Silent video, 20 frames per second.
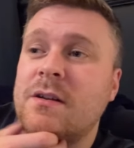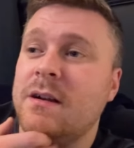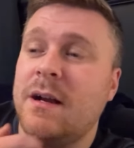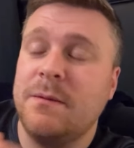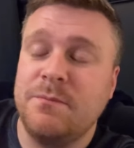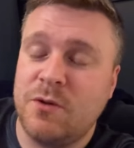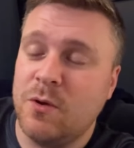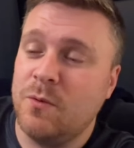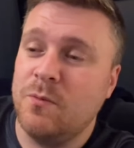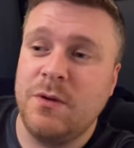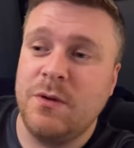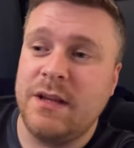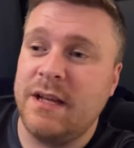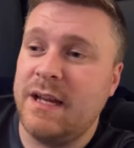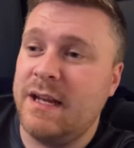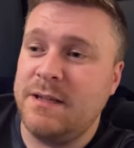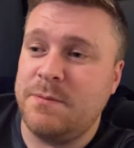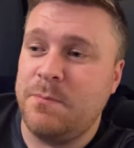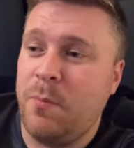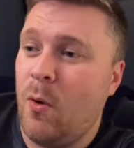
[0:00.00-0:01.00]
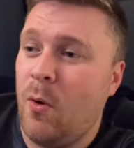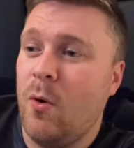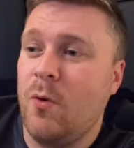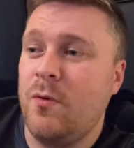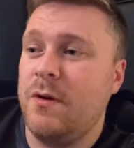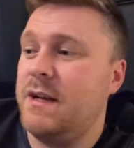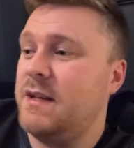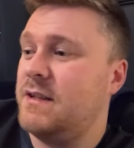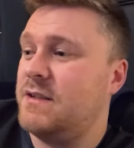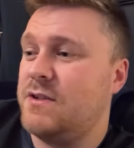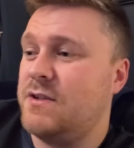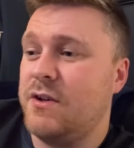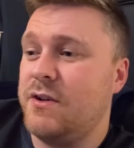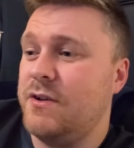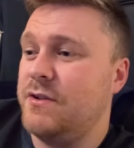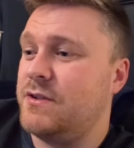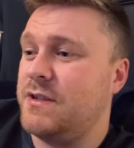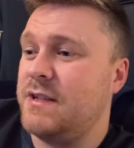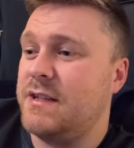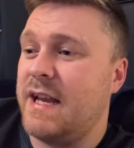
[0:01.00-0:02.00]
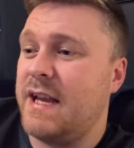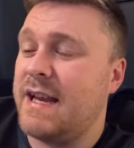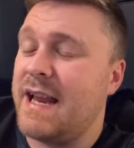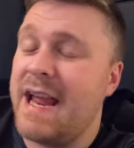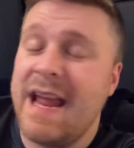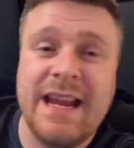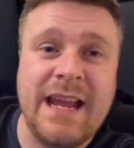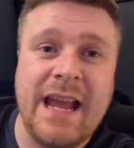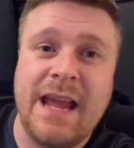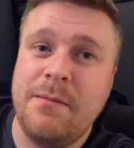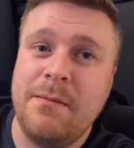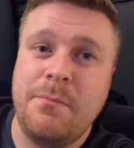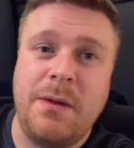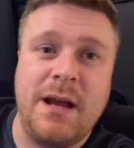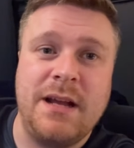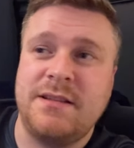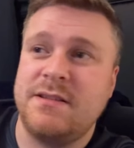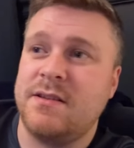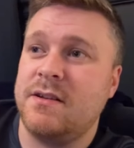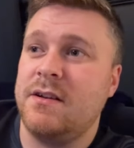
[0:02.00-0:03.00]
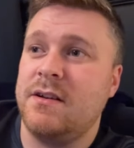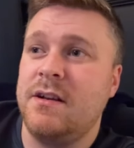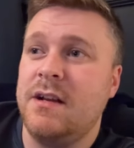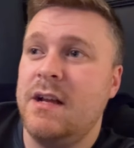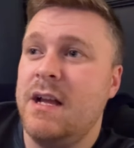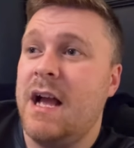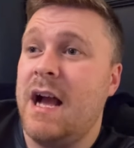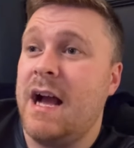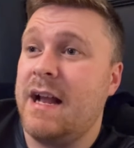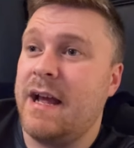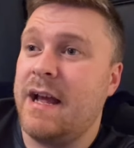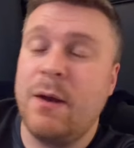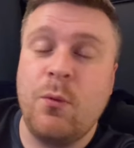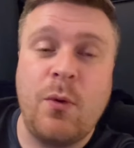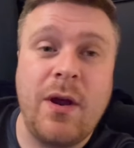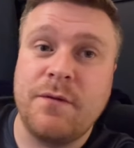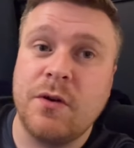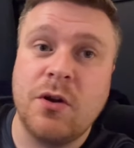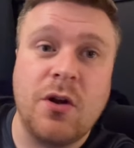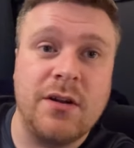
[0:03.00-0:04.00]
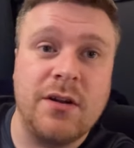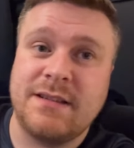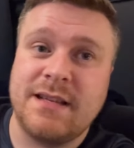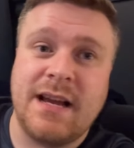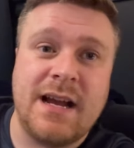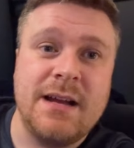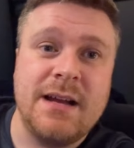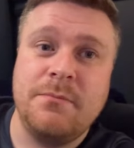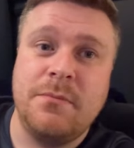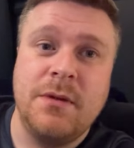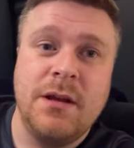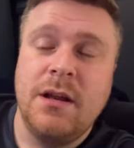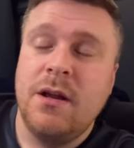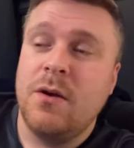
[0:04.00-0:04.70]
I'm done with it. It's boring, it's turgid, it ain't getting better. And we haven't got time.